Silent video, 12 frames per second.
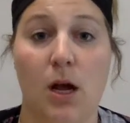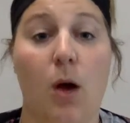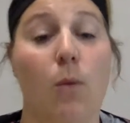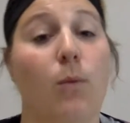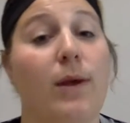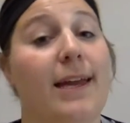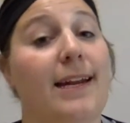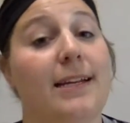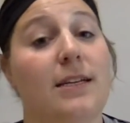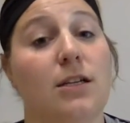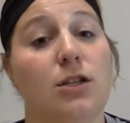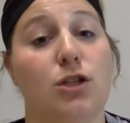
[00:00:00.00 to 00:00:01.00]
When we get
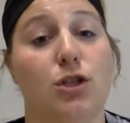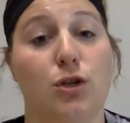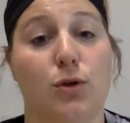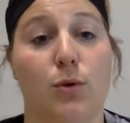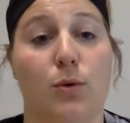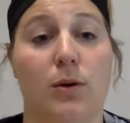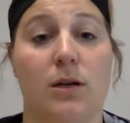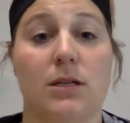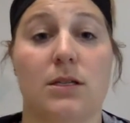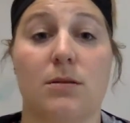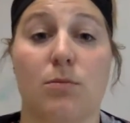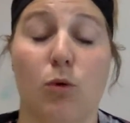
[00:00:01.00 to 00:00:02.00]
into
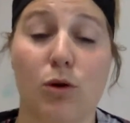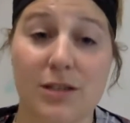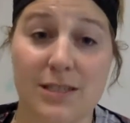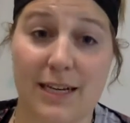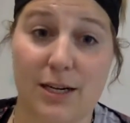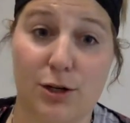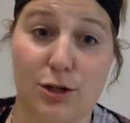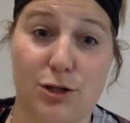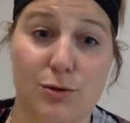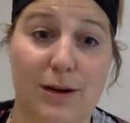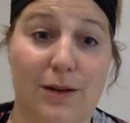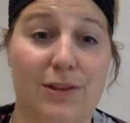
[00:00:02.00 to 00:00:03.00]
some more standards
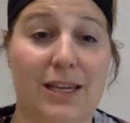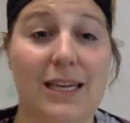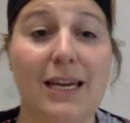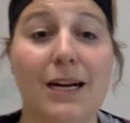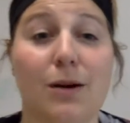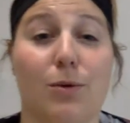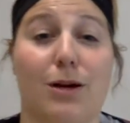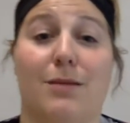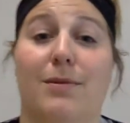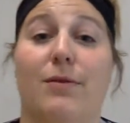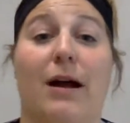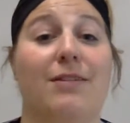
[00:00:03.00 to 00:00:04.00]
throughout the year, we're going to
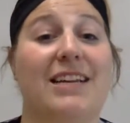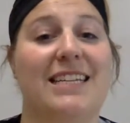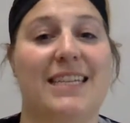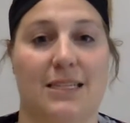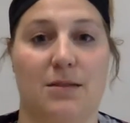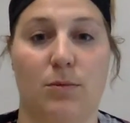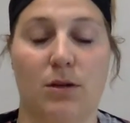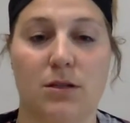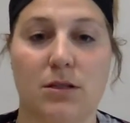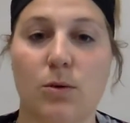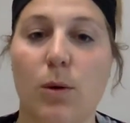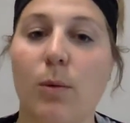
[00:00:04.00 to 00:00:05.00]
be rounding decimals.
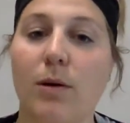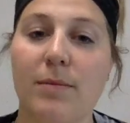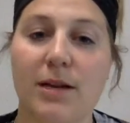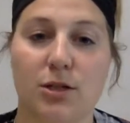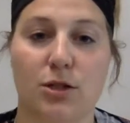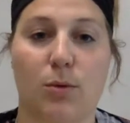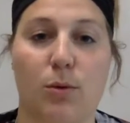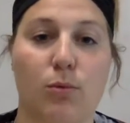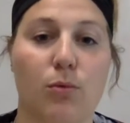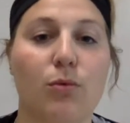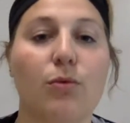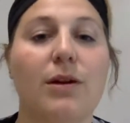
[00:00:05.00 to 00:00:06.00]
So we want to make sure we
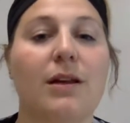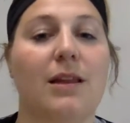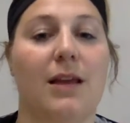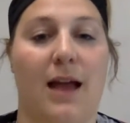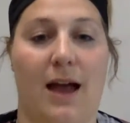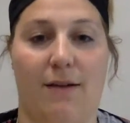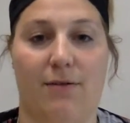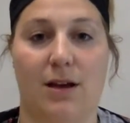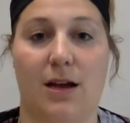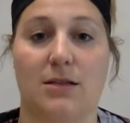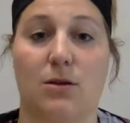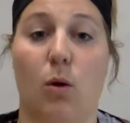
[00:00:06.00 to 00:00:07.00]
really have it
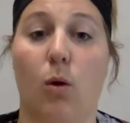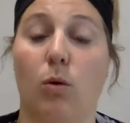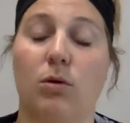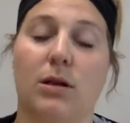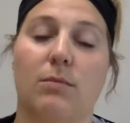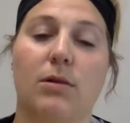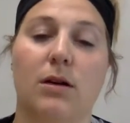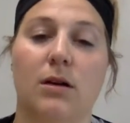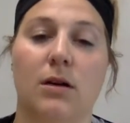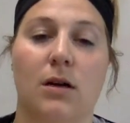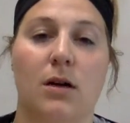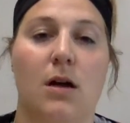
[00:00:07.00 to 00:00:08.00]
as a whole
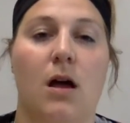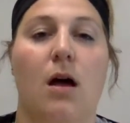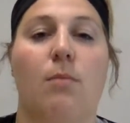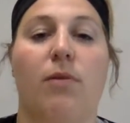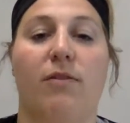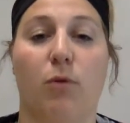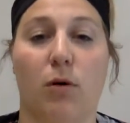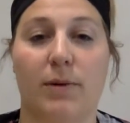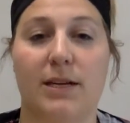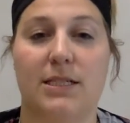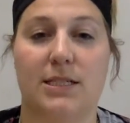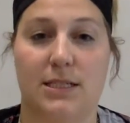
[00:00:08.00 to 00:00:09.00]
number before
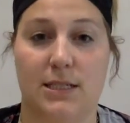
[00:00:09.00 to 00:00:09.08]
we